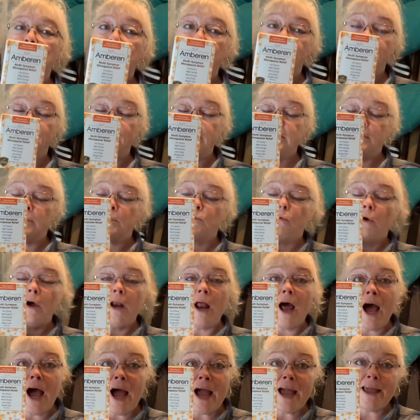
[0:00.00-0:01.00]
but this is what
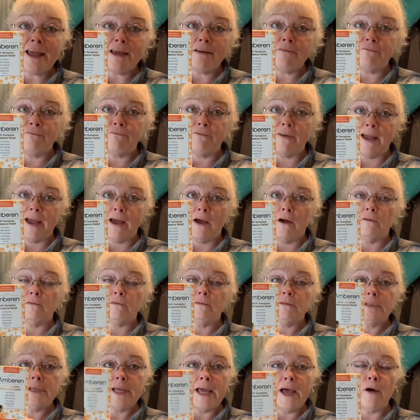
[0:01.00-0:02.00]
I have
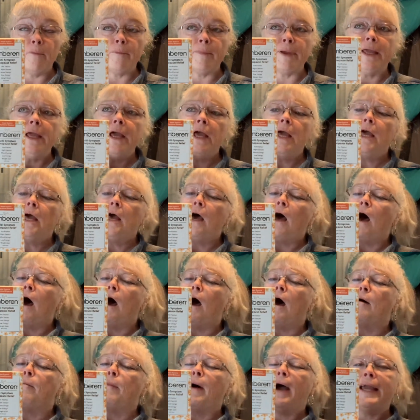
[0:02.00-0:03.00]
found to help me.
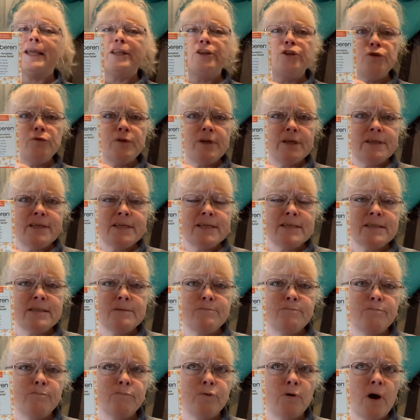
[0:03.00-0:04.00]
Um, I do get this
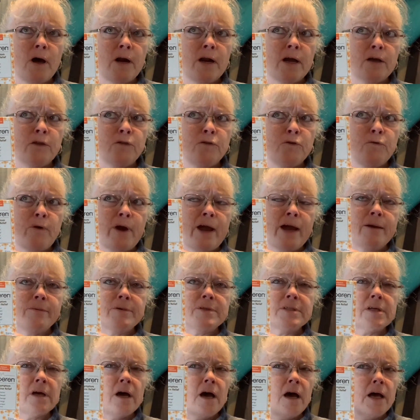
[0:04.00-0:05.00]
product through
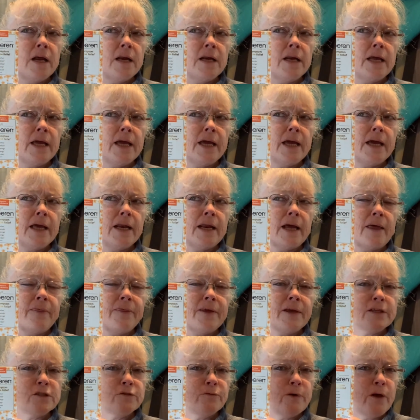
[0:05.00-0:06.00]
Amazon, and I
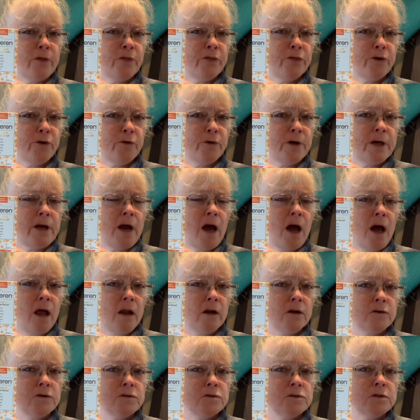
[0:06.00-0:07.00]
think it's around
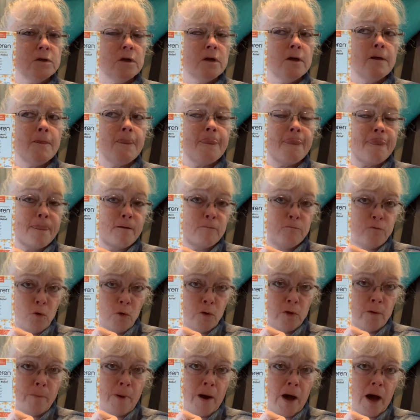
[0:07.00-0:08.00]
$30 for
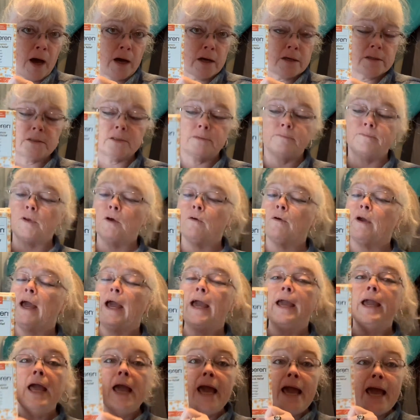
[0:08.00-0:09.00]
the box,
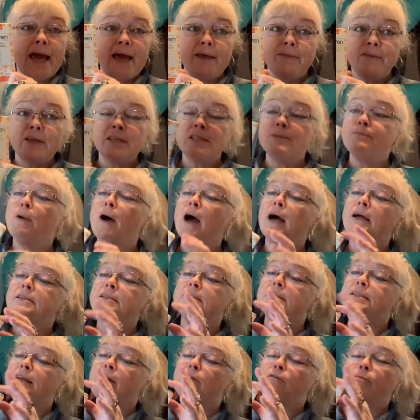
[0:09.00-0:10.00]
okay? And this box
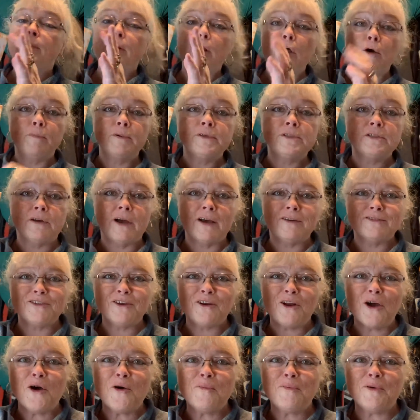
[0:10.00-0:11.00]
has never been opened, so I was
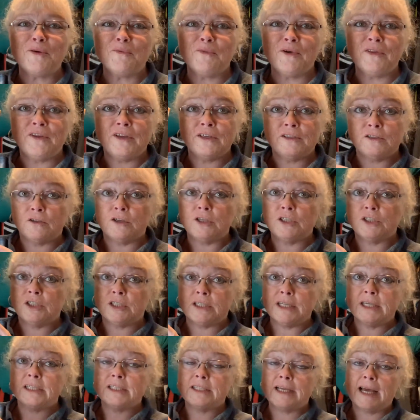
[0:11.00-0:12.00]
going to open it with you so you could
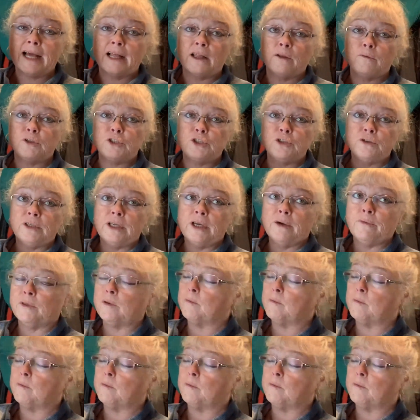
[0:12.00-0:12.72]
see exactly what you get with the